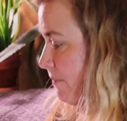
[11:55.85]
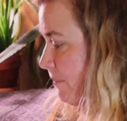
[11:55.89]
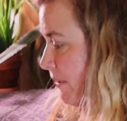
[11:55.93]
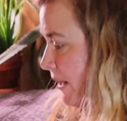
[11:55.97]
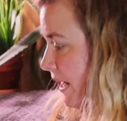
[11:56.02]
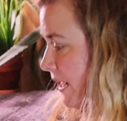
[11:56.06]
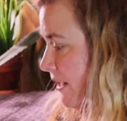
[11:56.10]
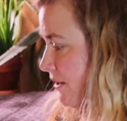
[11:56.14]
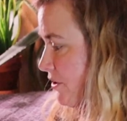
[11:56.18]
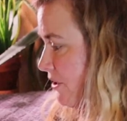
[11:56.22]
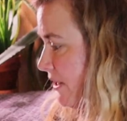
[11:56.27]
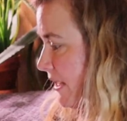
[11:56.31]

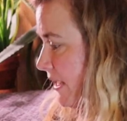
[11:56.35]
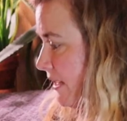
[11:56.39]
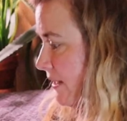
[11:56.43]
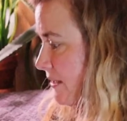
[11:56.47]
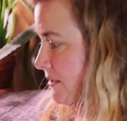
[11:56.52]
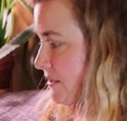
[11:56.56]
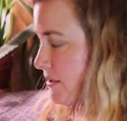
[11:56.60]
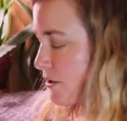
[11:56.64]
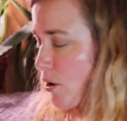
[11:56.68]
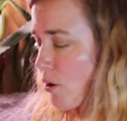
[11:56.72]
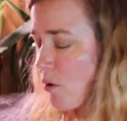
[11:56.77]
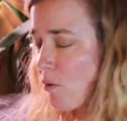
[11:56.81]

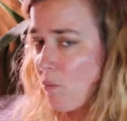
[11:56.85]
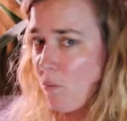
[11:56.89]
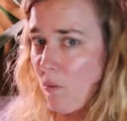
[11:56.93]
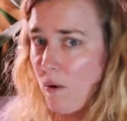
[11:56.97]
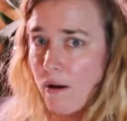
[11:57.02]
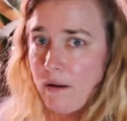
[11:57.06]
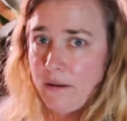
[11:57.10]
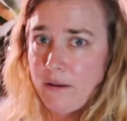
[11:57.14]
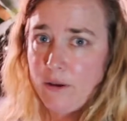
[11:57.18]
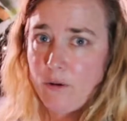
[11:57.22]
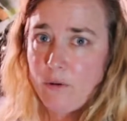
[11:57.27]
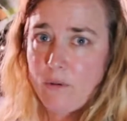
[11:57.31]
projects, so
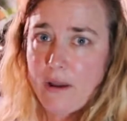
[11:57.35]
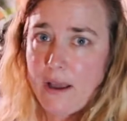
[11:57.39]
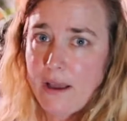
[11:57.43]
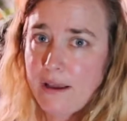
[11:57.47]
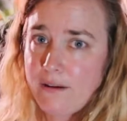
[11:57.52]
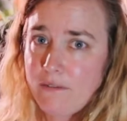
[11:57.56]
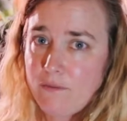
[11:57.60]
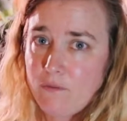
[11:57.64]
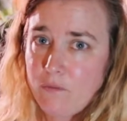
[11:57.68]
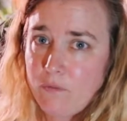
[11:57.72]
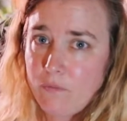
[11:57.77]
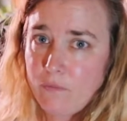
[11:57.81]
what you
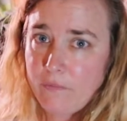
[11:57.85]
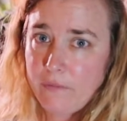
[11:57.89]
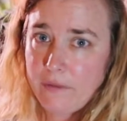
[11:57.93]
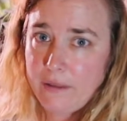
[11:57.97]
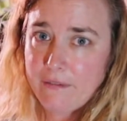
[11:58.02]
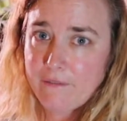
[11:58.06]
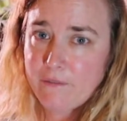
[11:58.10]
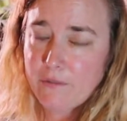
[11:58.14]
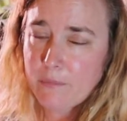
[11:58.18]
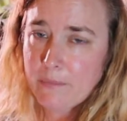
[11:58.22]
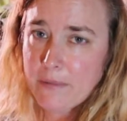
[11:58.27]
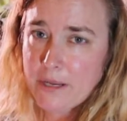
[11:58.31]
kind of
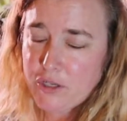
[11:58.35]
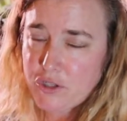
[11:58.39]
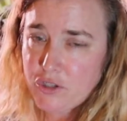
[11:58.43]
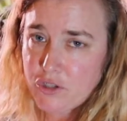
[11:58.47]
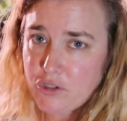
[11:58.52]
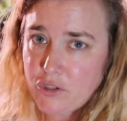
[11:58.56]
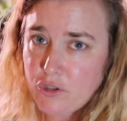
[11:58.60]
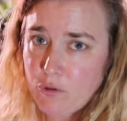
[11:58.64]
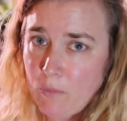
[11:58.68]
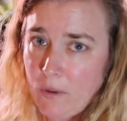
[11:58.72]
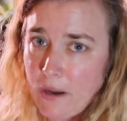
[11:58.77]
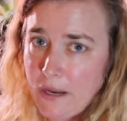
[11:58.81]

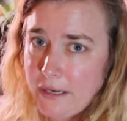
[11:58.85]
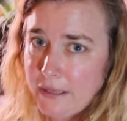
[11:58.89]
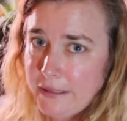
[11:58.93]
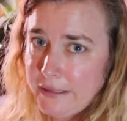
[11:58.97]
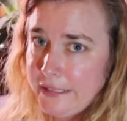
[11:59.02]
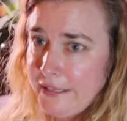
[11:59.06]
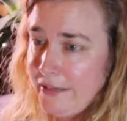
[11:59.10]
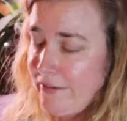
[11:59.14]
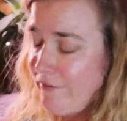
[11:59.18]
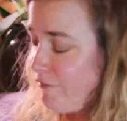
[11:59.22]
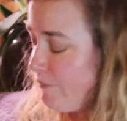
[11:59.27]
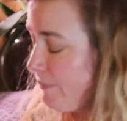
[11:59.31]
information you want to
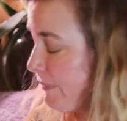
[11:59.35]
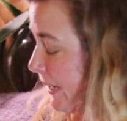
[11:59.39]
leave